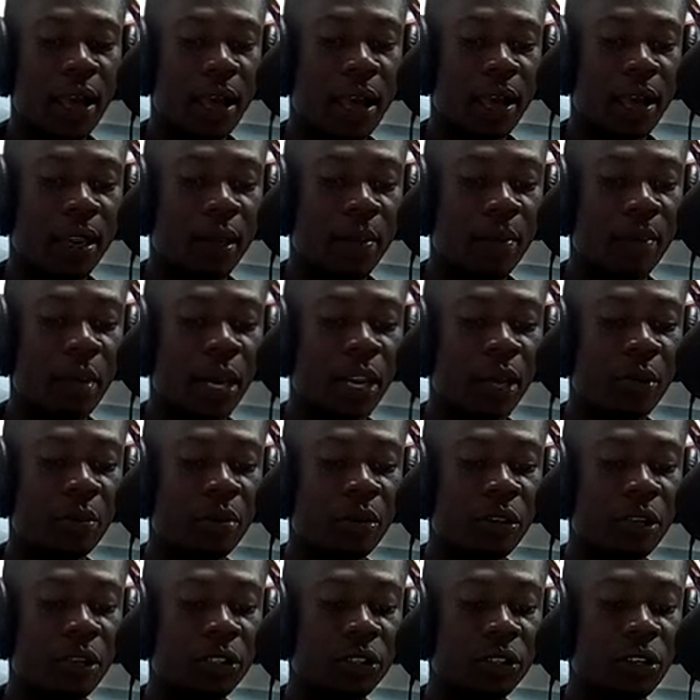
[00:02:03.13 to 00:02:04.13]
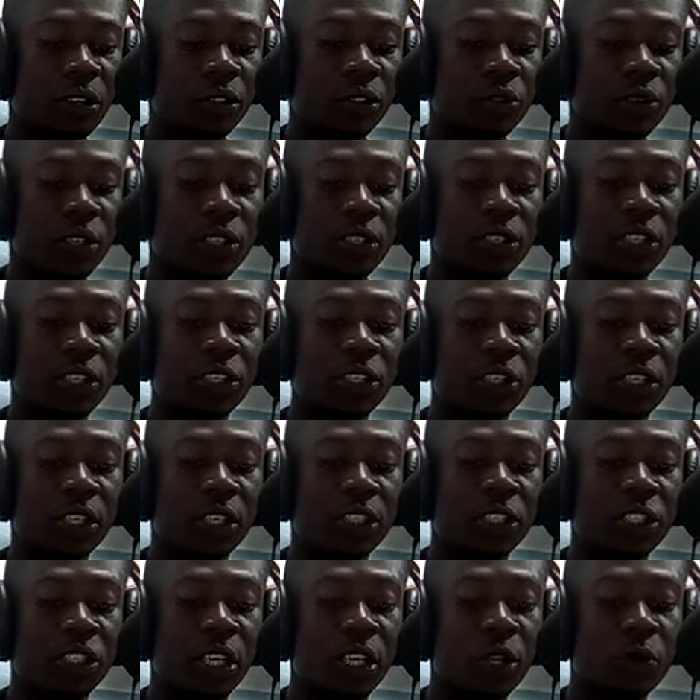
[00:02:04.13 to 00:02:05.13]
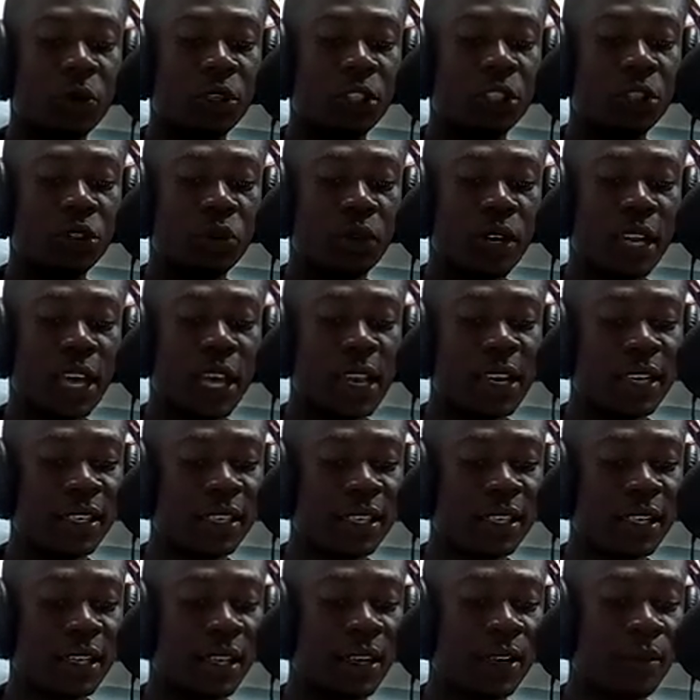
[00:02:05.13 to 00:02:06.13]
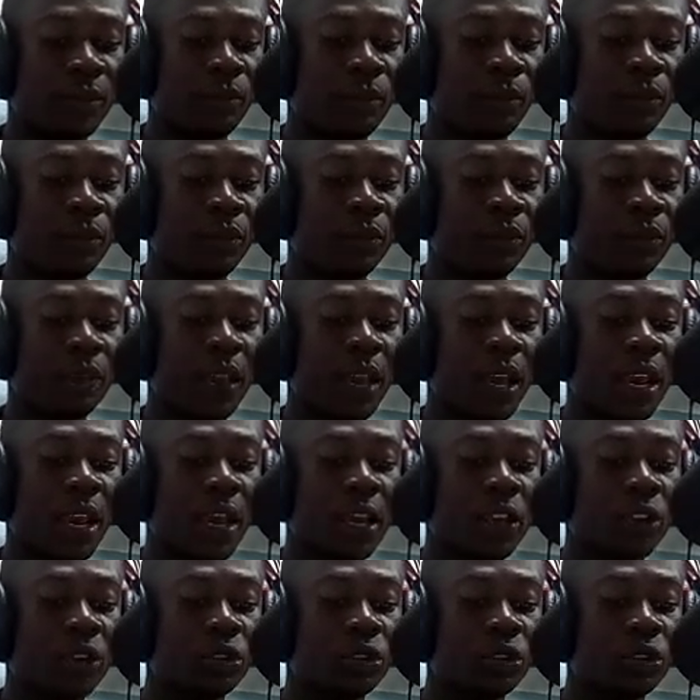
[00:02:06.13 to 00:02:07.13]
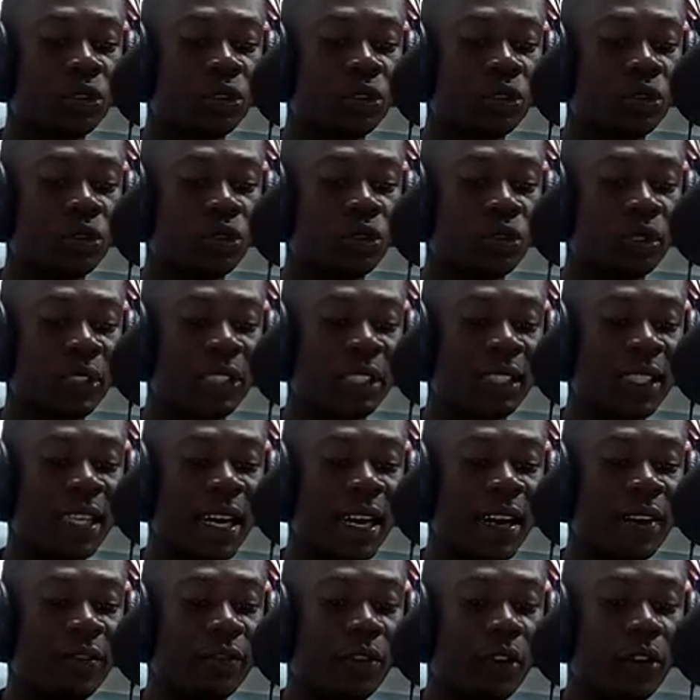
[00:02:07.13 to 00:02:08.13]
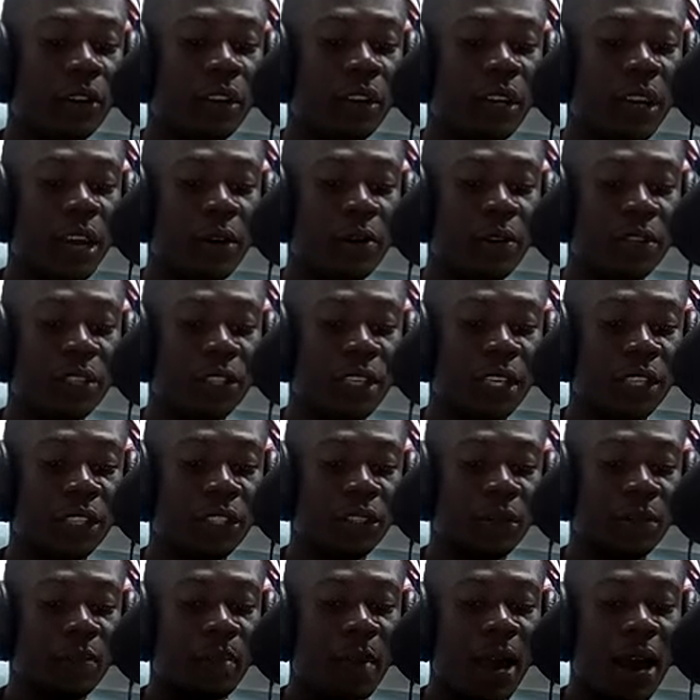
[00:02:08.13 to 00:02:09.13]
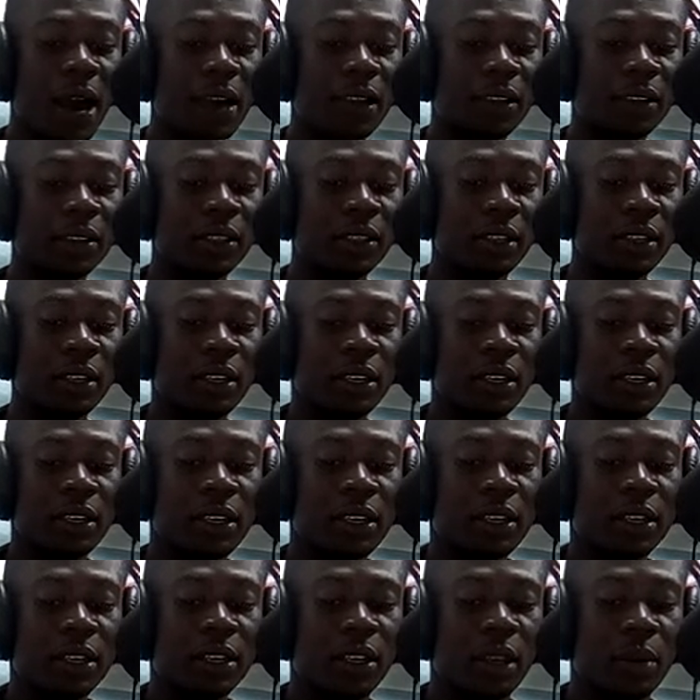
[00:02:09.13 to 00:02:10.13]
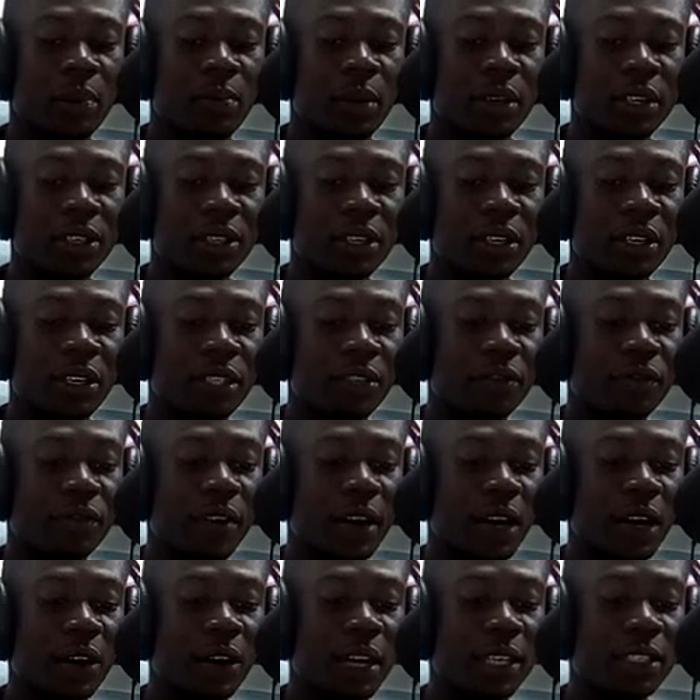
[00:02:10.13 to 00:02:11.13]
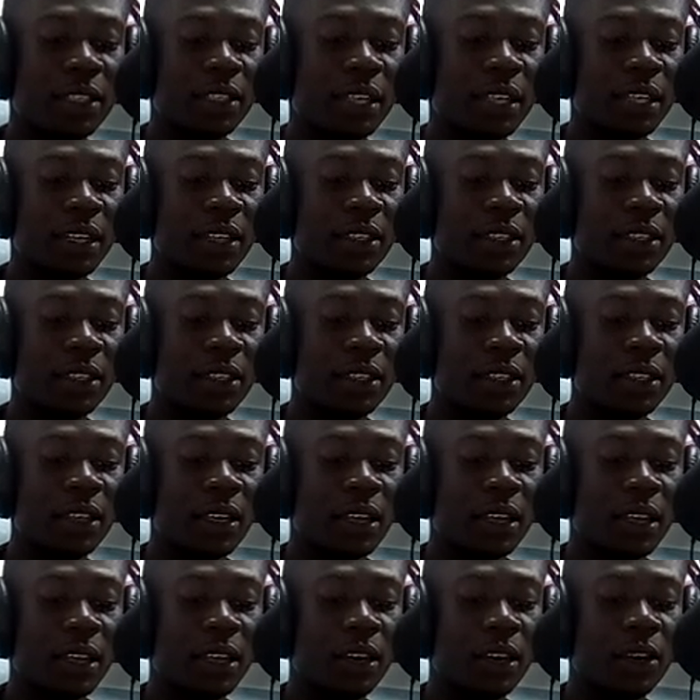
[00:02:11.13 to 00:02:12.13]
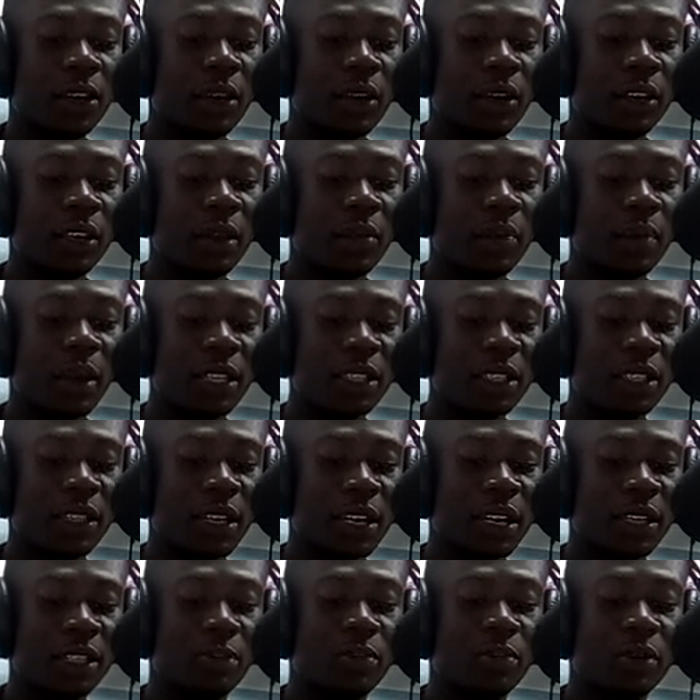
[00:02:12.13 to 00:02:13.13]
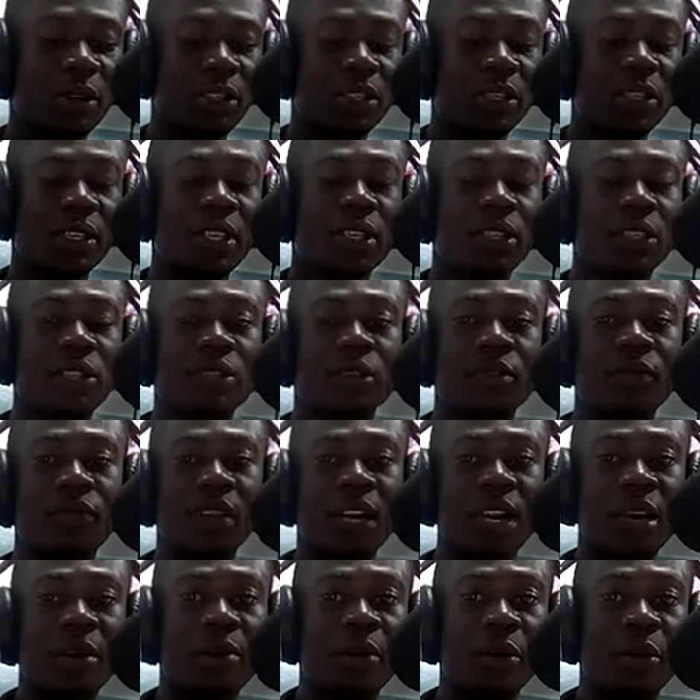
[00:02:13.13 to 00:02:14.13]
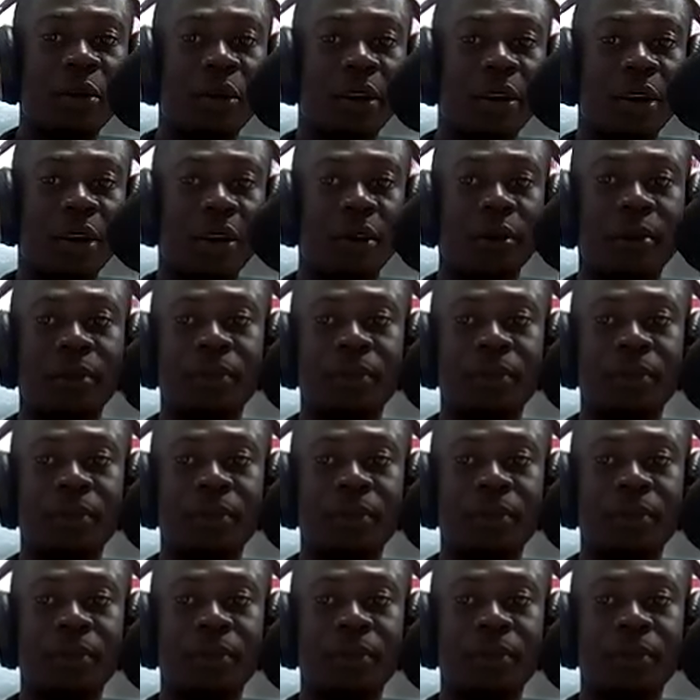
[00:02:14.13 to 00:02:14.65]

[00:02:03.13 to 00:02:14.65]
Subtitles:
and the pending political transition in January 2018. The AU 29th Ordinary Session marked the president's final attendance in her capacity as president of Liberia.